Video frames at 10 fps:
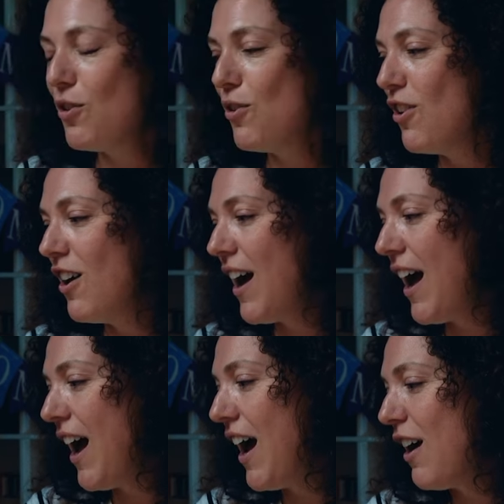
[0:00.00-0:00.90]
or
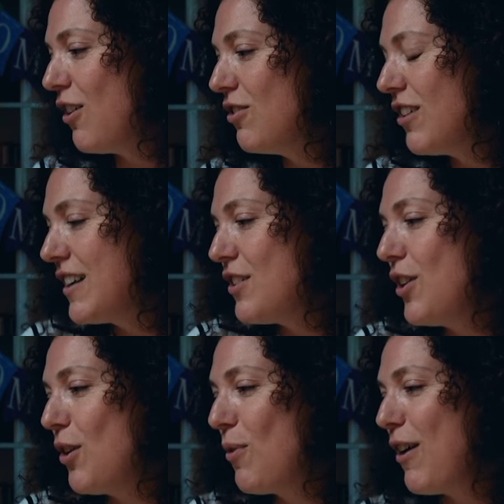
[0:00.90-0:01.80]
how, I don't
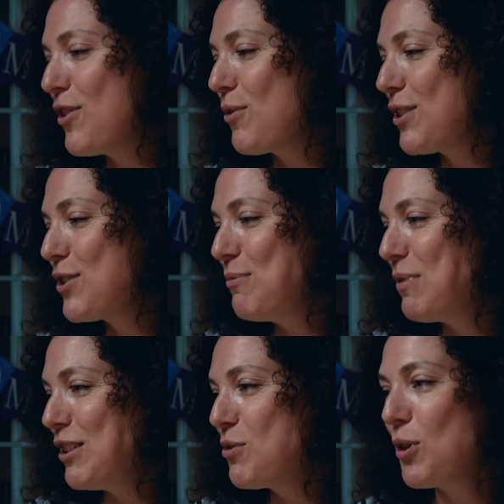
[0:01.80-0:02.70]
know, whatever the question can
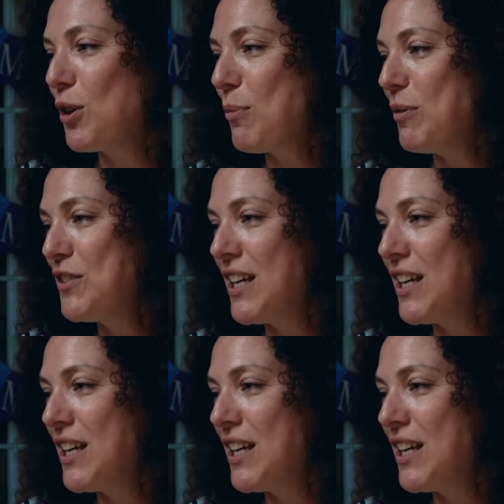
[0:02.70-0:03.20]
be. Do you want a cup of